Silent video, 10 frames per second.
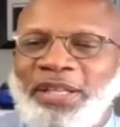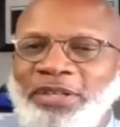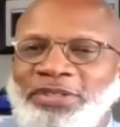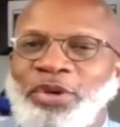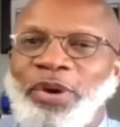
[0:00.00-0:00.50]
it
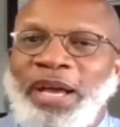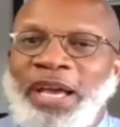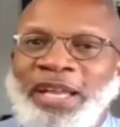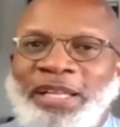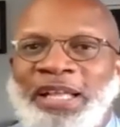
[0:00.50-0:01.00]
looks
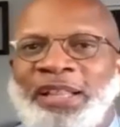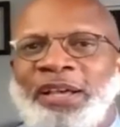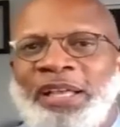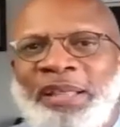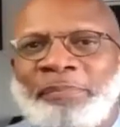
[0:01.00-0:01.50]
great and they
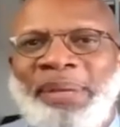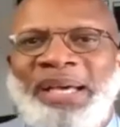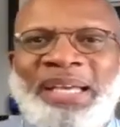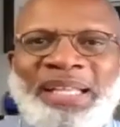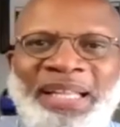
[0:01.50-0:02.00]
look at the
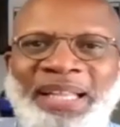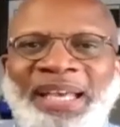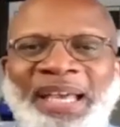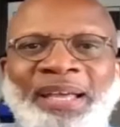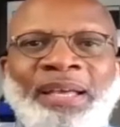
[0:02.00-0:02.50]
money and they
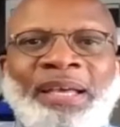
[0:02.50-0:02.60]
look at